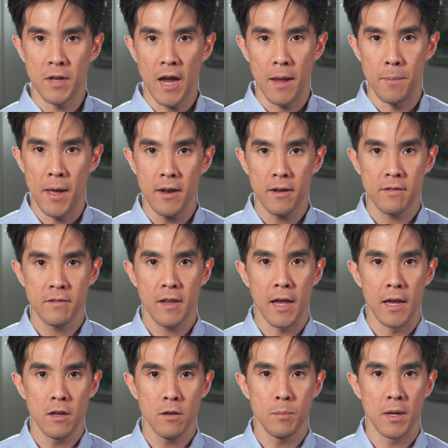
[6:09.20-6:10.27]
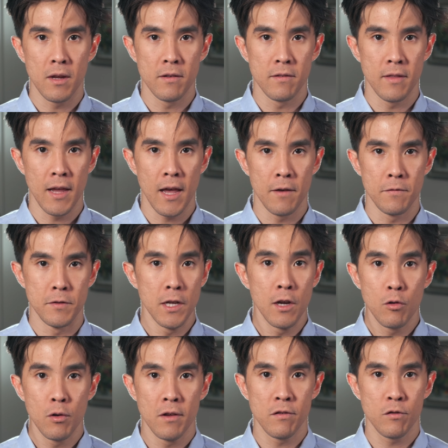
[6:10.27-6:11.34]
diabetics can't because they have
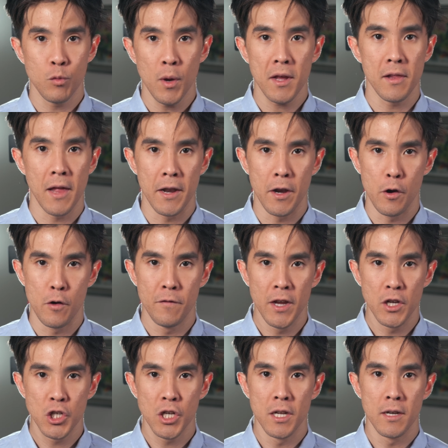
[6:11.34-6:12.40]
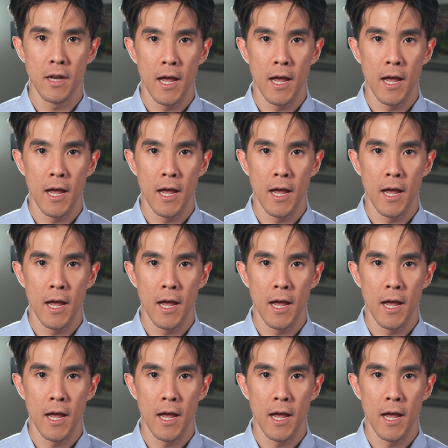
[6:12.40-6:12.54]
decreased sweat gland innervation.